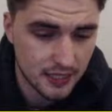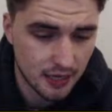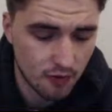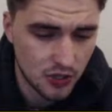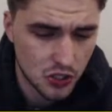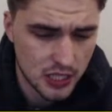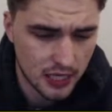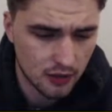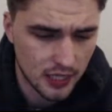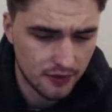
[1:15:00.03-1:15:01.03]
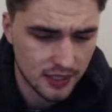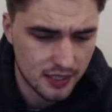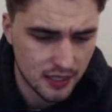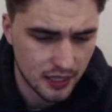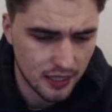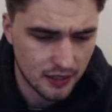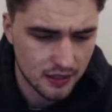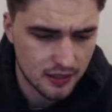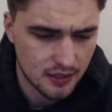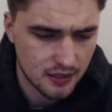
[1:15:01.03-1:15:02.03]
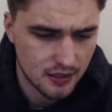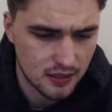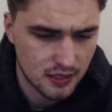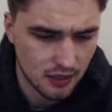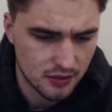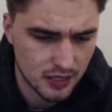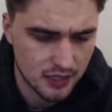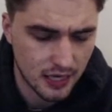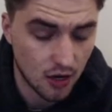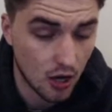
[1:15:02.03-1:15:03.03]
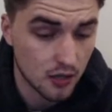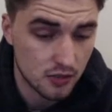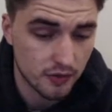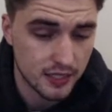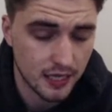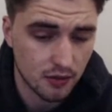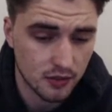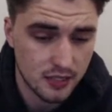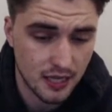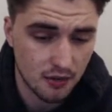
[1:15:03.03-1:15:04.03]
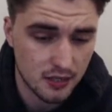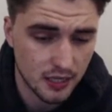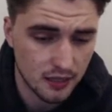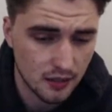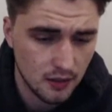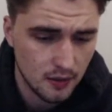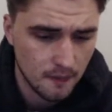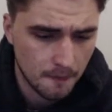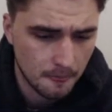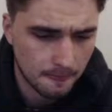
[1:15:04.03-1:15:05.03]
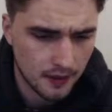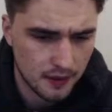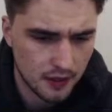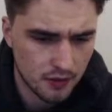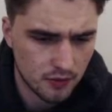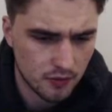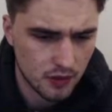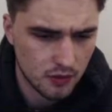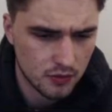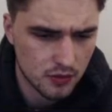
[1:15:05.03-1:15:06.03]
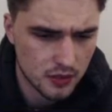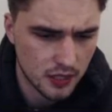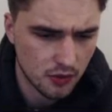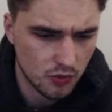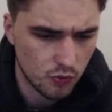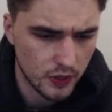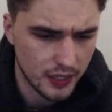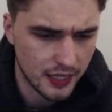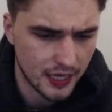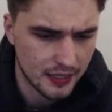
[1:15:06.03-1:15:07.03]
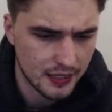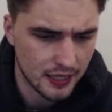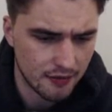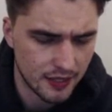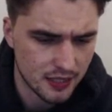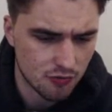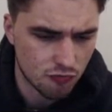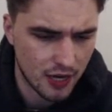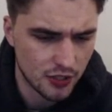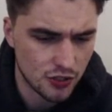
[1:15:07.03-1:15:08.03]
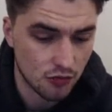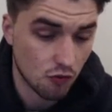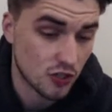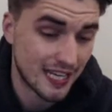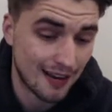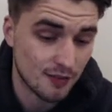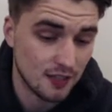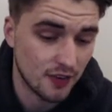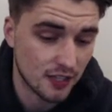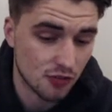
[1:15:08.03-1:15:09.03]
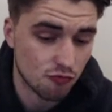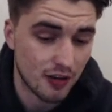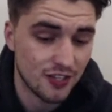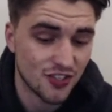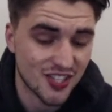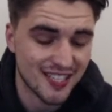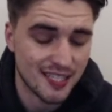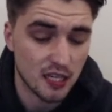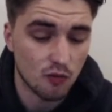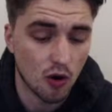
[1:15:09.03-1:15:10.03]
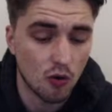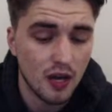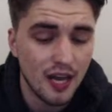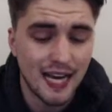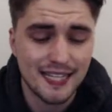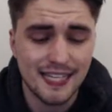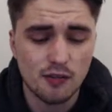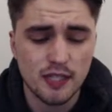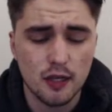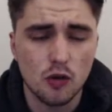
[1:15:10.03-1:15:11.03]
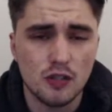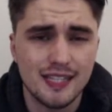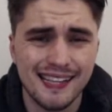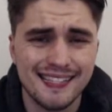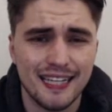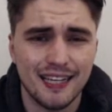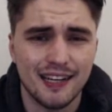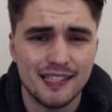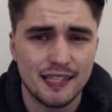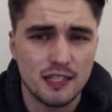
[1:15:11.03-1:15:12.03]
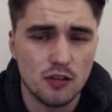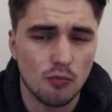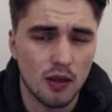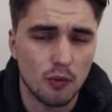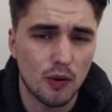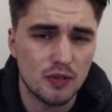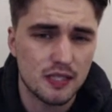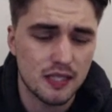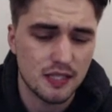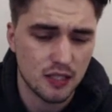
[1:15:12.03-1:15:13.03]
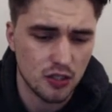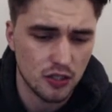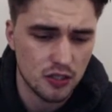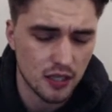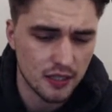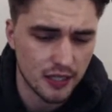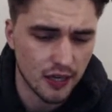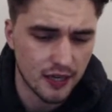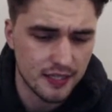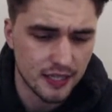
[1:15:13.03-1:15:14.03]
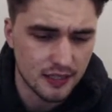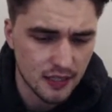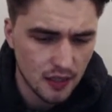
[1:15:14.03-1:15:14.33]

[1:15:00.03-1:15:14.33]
I say, Rangers take on Livingston, Hearts take on Celtic. And then, what was I saying, on the weekend, there is Ross County versus Rangers at Dingwall. And Celtic have got Dundee United. It's not Motherwell, it's Dundee United.